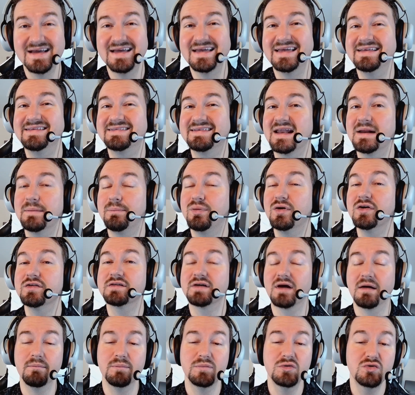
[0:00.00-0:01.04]
he said it puts
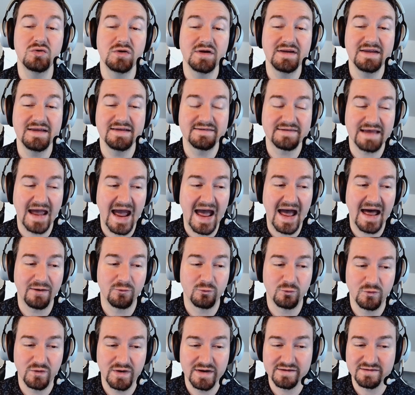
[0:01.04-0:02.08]
communities at
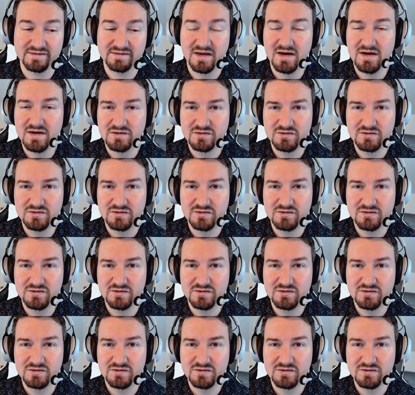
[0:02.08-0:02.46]
risk.